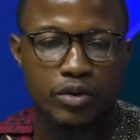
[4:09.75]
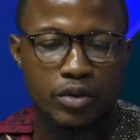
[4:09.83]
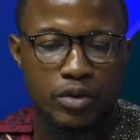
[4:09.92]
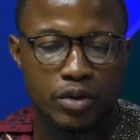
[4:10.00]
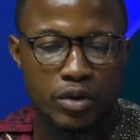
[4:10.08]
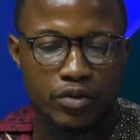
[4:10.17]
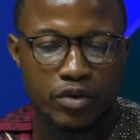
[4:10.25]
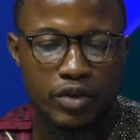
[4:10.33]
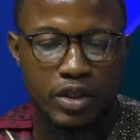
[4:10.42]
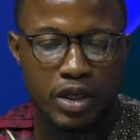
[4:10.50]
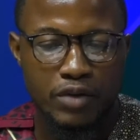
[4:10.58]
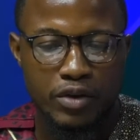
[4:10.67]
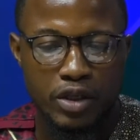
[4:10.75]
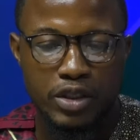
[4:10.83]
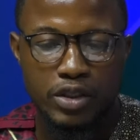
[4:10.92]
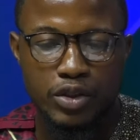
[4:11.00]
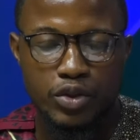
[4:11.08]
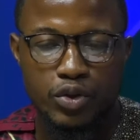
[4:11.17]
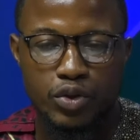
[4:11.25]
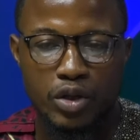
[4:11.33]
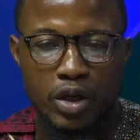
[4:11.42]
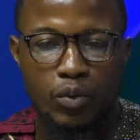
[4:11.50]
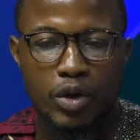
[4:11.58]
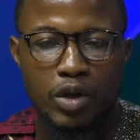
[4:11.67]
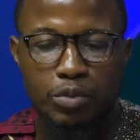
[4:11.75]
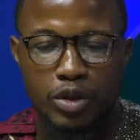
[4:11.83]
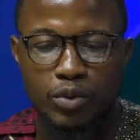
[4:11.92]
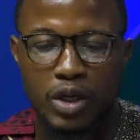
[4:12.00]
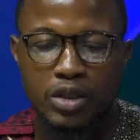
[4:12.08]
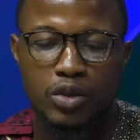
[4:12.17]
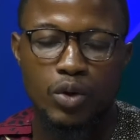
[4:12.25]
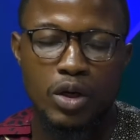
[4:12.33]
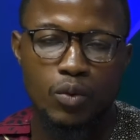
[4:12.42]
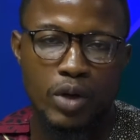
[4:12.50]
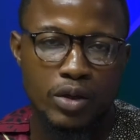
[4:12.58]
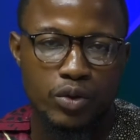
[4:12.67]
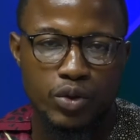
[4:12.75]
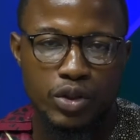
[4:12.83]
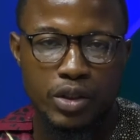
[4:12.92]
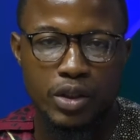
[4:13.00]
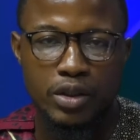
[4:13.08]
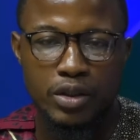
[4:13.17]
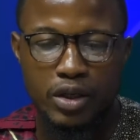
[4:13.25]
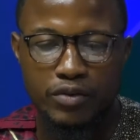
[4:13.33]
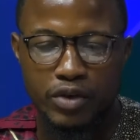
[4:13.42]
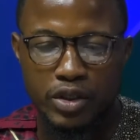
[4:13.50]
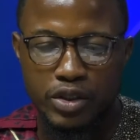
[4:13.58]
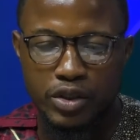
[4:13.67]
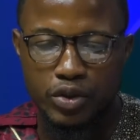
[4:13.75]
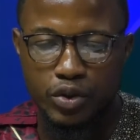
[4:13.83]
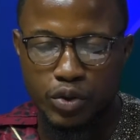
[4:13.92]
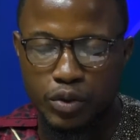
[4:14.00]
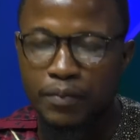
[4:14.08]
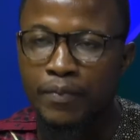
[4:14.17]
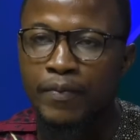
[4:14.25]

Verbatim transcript: of, of, the draft constitution and what people actually want to see in the draft constitution.